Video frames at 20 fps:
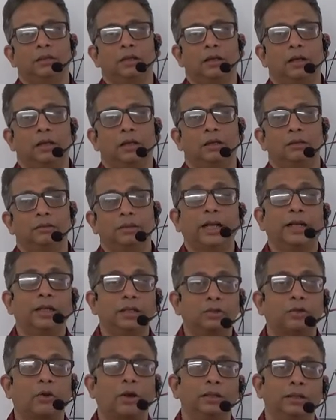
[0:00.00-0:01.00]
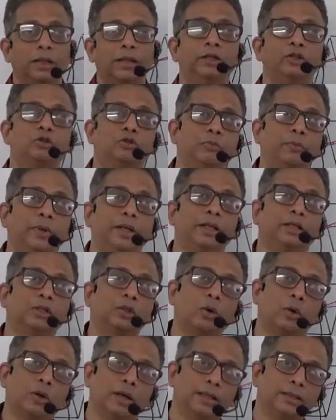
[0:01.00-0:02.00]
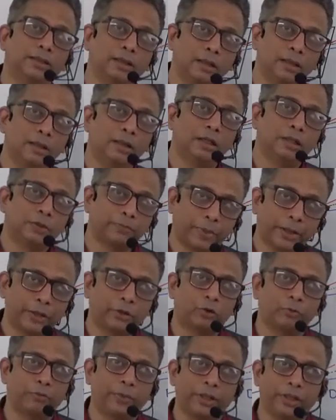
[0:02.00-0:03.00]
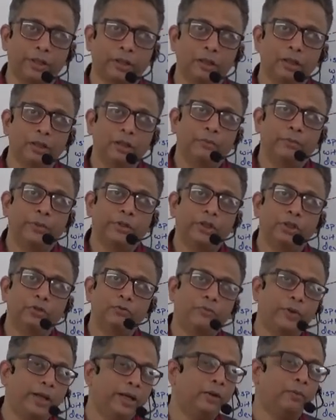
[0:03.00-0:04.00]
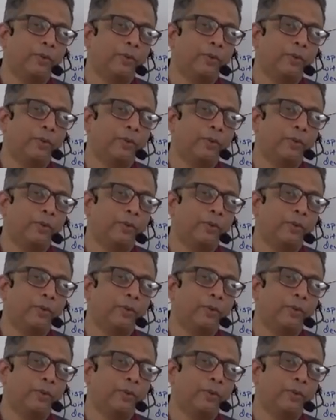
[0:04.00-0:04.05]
that is why the instrument is called as a spectrometer, which is very